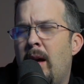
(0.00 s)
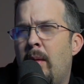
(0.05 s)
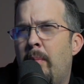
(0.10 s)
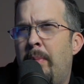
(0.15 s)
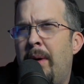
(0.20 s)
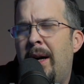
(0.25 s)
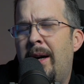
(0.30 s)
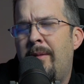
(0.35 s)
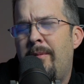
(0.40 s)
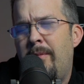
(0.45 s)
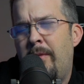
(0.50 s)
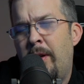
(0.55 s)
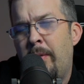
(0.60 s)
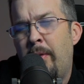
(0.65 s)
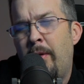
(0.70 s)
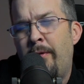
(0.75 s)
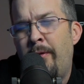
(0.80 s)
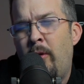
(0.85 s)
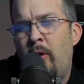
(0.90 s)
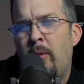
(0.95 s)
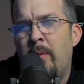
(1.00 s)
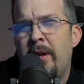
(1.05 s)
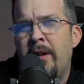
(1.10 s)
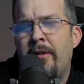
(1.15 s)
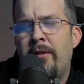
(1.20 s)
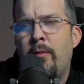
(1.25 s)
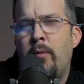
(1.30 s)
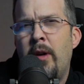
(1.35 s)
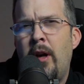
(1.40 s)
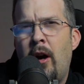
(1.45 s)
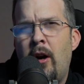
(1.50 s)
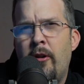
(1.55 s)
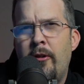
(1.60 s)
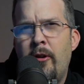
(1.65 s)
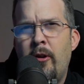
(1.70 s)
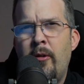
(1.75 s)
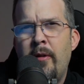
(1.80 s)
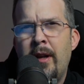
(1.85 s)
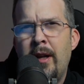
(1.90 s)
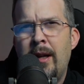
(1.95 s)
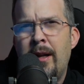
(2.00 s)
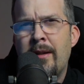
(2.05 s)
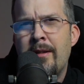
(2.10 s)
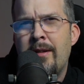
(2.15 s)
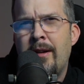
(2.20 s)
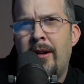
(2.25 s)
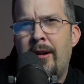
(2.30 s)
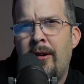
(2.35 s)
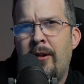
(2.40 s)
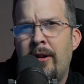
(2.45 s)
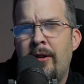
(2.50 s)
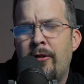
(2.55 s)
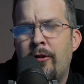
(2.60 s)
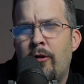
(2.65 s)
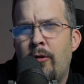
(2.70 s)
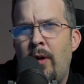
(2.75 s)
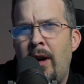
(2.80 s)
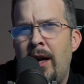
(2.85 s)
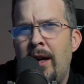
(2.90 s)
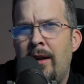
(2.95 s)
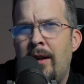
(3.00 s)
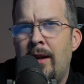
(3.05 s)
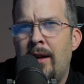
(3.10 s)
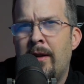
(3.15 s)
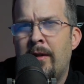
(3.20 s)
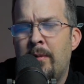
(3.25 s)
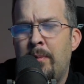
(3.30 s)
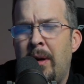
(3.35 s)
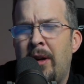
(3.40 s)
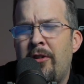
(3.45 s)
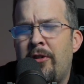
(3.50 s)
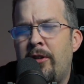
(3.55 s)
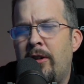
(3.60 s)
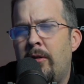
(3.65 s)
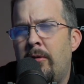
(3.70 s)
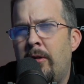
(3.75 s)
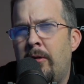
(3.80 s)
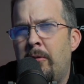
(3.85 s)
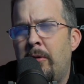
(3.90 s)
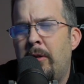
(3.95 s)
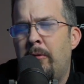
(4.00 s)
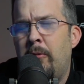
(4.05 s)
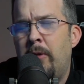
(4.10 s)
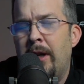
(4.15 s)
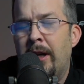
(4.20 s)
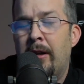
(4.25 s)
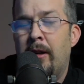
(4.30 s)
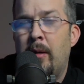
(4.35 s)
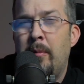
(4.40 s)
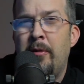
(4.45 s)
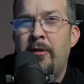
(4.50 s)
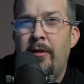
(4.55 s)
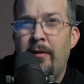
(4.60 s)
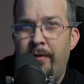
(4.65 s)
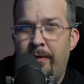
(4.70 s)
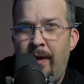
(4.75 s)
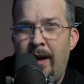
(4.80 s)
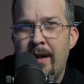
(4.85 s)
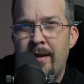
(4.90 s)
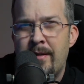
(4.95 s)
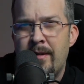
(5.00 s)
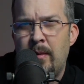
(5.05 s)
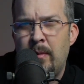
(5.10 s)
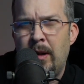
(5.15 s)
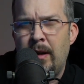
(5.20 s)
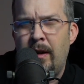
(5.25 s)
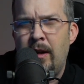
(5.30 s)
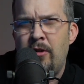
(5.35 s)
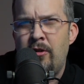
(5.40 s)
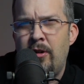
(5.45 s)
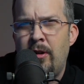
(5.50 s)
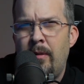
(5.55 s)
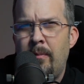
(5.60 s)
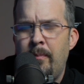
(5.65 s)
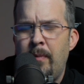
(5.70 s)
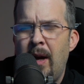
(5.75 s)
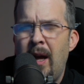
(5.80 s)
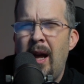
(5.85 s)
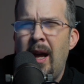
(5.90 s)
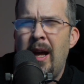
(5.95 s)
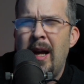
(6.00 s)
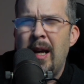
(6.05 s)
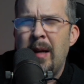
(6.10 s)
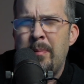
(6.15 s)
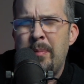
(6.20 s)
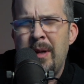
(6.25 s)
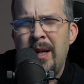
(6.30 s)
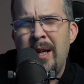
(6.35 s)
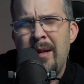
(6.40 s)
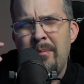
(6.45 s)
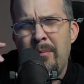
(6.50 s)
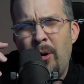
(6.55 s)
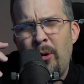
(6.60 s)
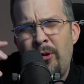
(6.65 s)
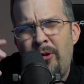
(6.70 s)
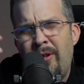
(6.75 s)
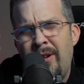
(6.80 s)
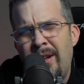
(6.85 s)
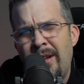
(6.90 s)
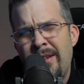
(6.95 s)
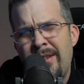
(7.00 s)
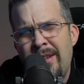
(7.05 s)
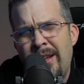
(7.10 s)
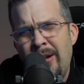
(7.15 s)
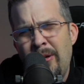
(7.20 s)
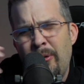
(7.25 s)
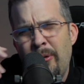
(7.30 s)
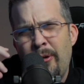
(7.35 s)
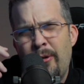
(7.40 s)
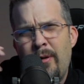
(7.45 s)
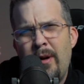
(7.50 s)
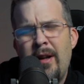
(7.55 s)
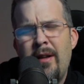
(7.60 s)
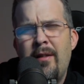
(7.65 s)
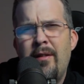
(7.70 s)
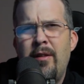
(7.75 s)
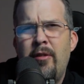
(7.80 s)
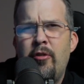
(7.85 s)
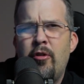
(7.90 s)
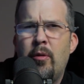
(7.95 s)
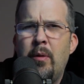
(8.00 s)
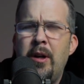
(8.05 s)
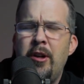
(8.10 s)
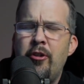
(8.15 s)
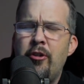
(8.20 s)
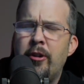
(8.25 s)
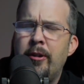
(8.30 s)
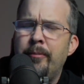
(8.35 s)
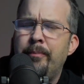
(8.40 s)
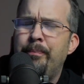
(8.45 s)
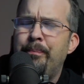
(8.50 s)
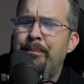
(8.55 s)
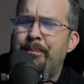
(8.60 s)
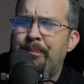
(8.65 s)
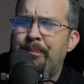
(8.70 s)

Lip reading: But the performance, we all know that Intel is great, especially when it comes to flight simulation. It being mostly a single-threaded situation.